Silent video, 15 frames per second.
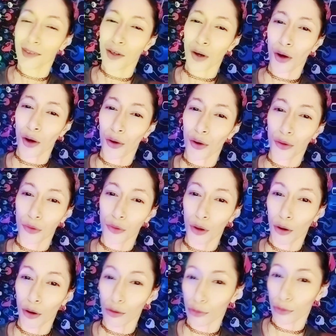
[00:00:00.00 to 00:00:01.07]
aren't
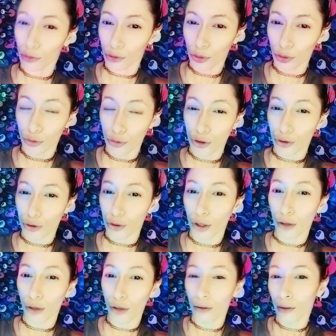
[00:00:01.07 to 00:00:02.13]
oh don't you just
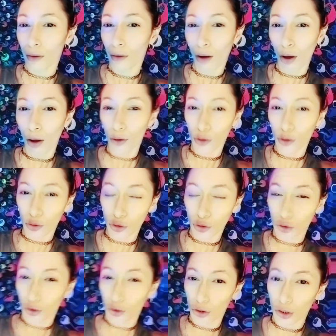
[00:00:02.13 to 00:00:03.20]
need oh don't you
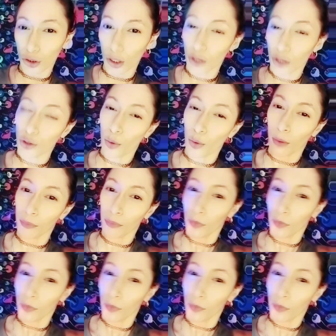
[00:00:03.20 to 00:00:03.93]
just need you a